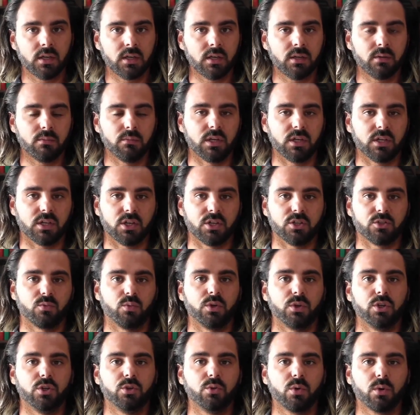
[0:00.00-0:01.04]
Because
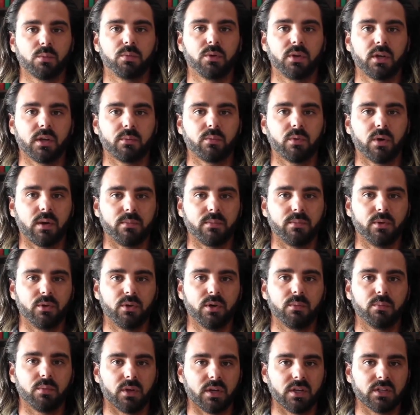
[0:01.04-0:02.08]
when you are playing probability
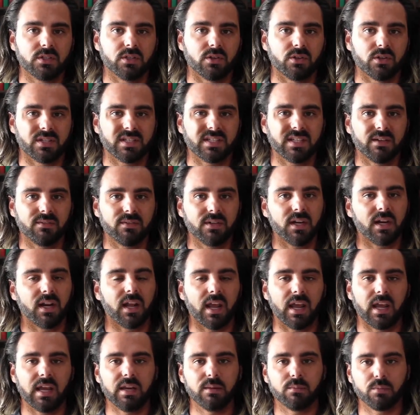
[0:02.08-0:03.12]
plays that are 70 to
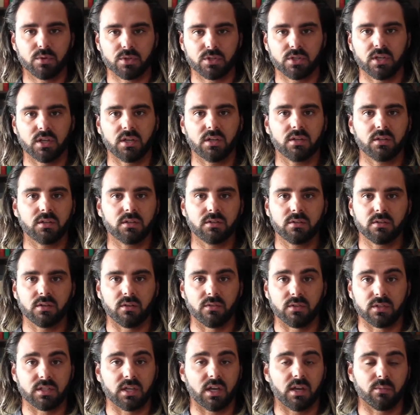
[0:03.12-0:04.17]
80% of
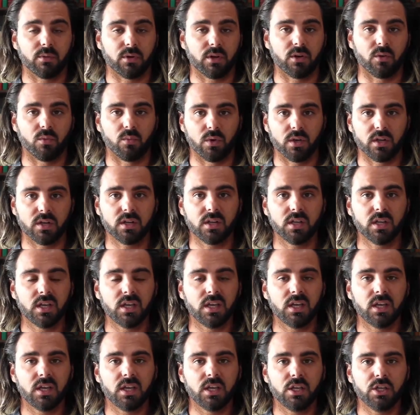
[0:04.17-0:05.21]
the time are going to win,
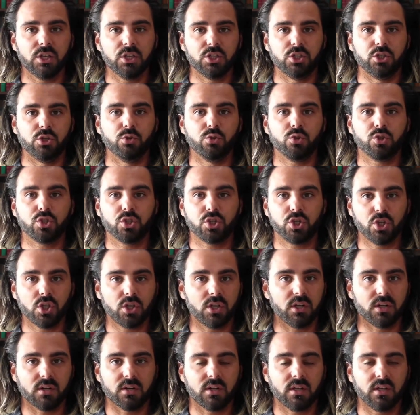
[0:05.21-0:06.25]
you
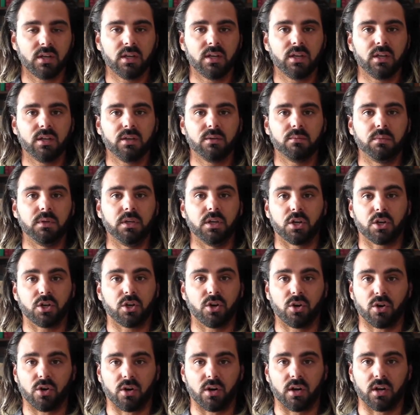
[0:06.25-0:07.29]
shouldn't be
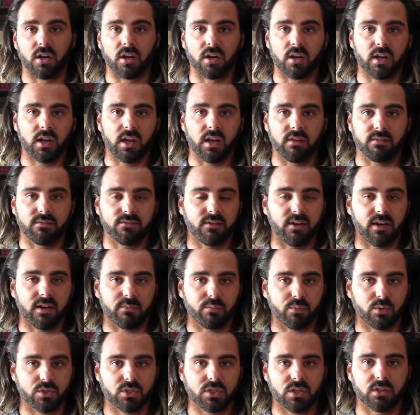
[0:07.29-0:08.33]
occurring a
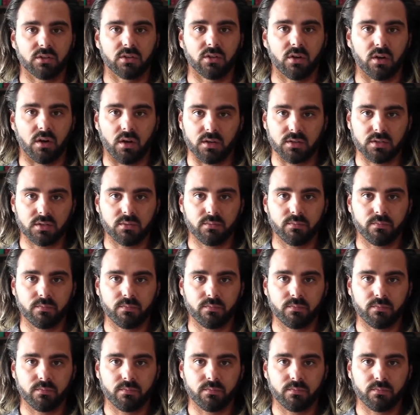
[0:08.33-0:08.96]
5% loss.